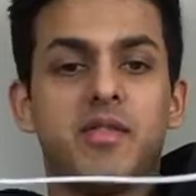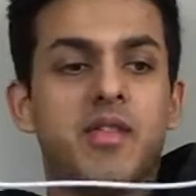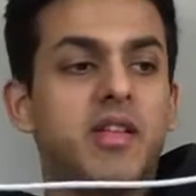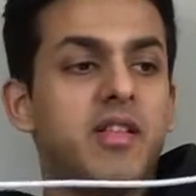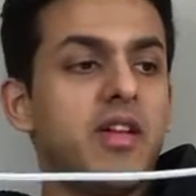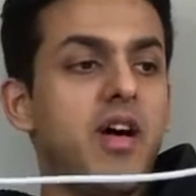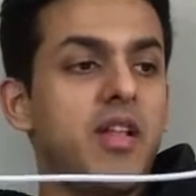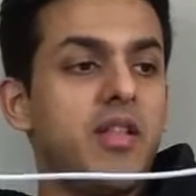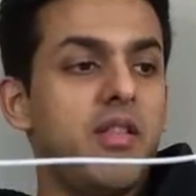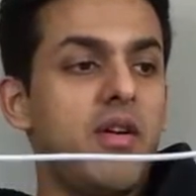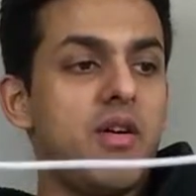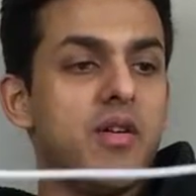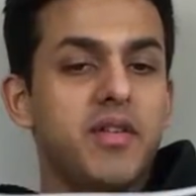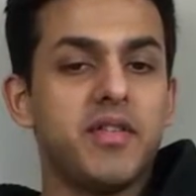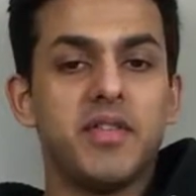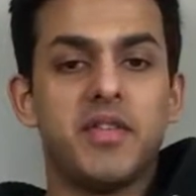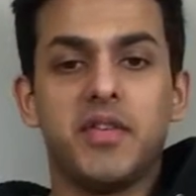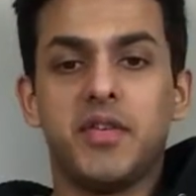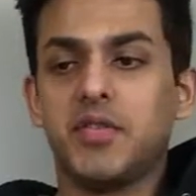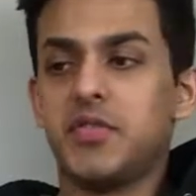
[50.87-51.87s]
a lot longer
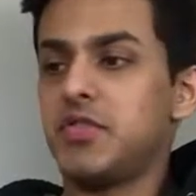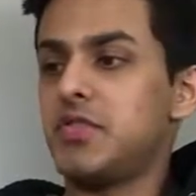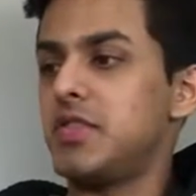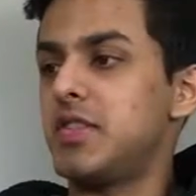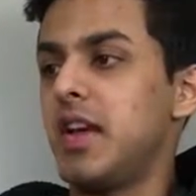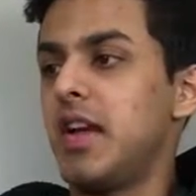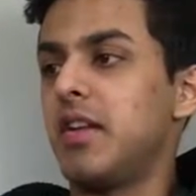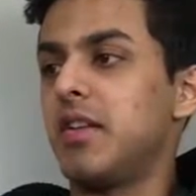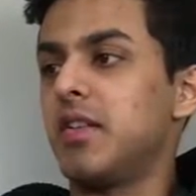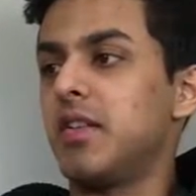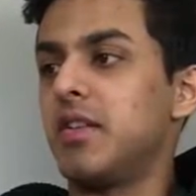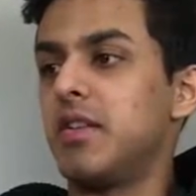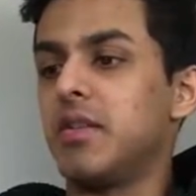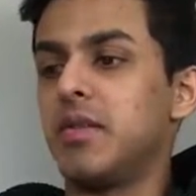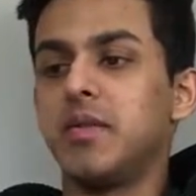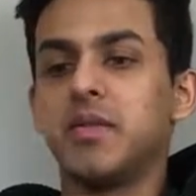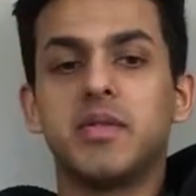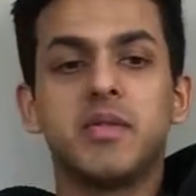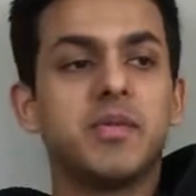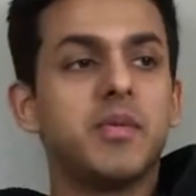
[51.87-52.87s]
than your standard
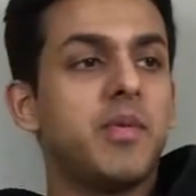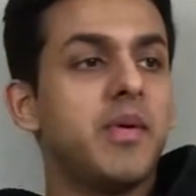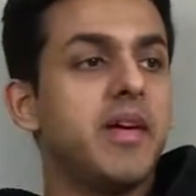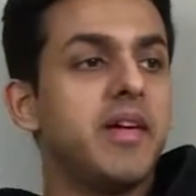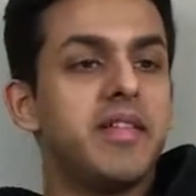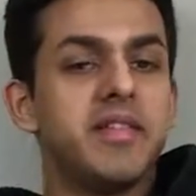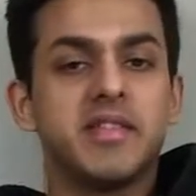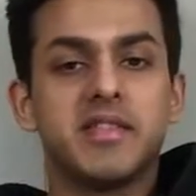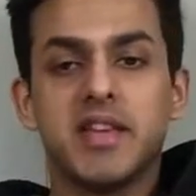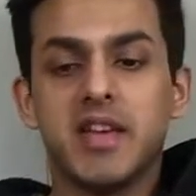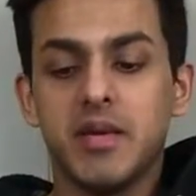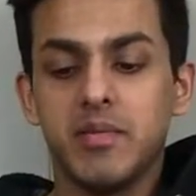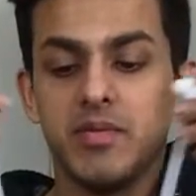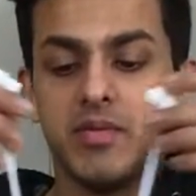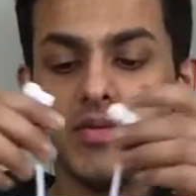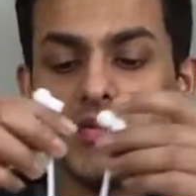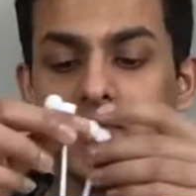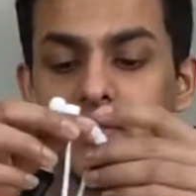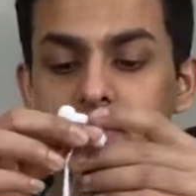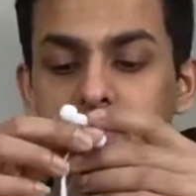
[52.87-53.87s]
wireless
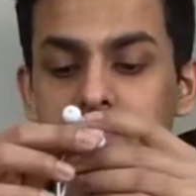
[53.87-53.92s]
cables.